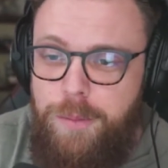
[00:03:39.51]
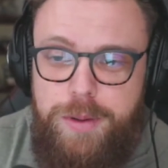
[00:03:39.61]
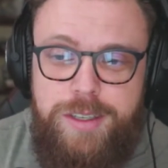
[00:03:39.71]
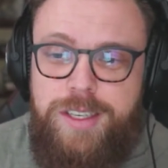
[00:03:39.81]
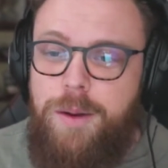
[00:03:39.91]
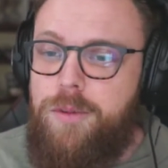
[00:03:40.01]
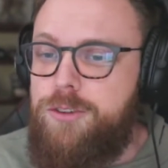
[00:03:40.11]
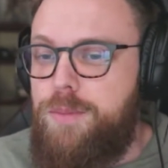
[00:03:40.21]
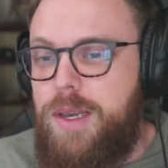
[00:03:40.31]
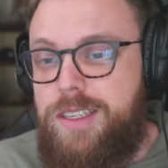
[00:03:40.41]
But December's
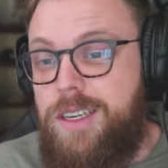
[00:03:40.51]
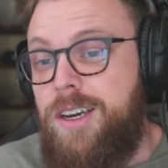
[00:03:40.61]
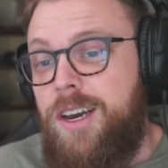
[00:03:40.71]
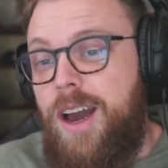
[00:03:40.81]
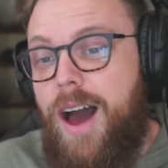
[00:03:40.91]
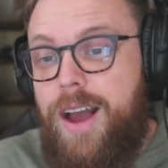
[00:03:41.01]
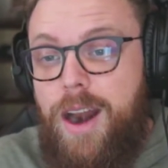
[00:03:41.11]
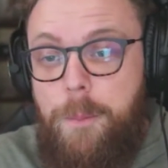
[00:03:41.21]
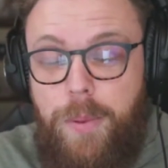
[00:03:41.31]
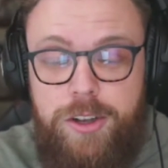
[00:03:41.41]
busy. I
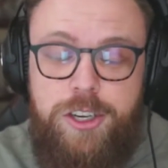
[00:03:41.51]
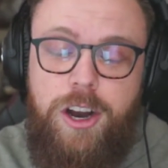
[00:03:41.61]
got a bunch